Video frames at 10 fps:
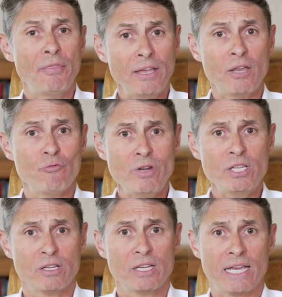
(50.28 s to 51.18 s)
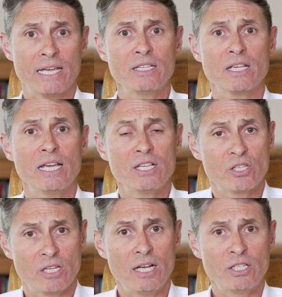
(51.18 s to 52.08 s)
I think in recent years, it
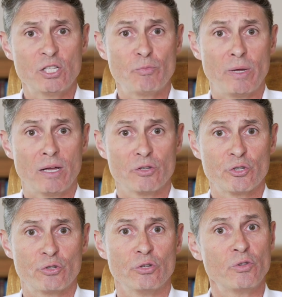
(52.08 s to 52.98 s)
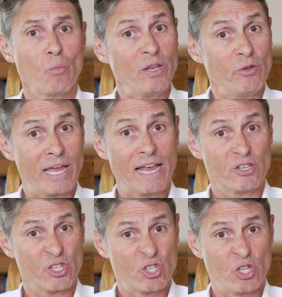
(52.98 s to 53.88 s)
started to be understood that when you
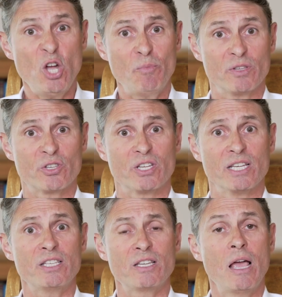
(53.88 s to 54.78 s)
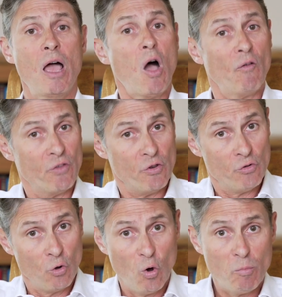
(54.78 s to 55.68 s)
get disturbances of the
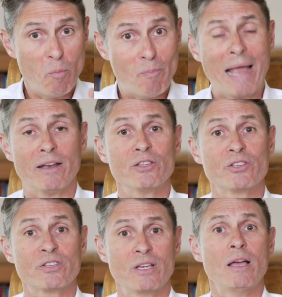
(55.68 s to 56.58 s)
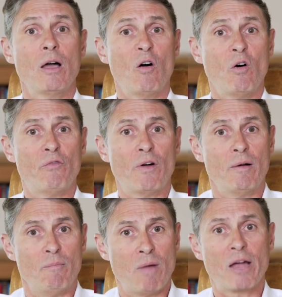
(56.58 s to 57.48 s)
normal balance of
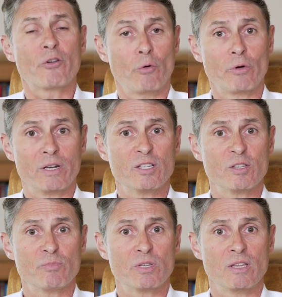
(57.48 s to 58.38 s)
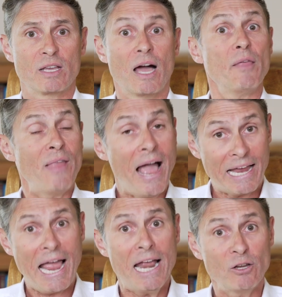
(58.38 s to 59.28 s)
microorganisms in the gut,
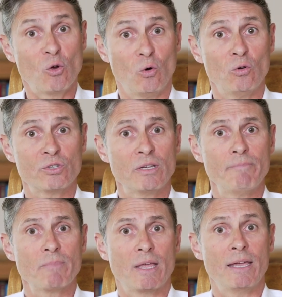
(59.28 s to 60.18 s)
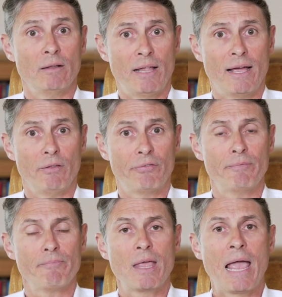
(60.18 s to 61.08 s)
that can cause ill
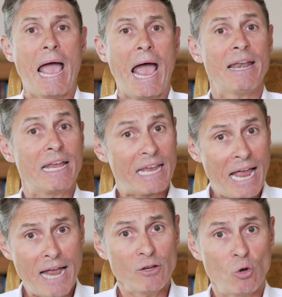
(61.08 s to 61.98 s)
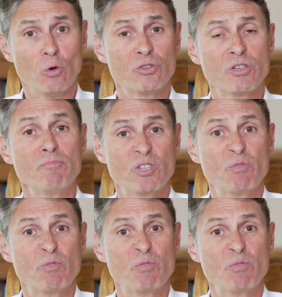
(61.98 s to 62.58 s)
health, and it can cause some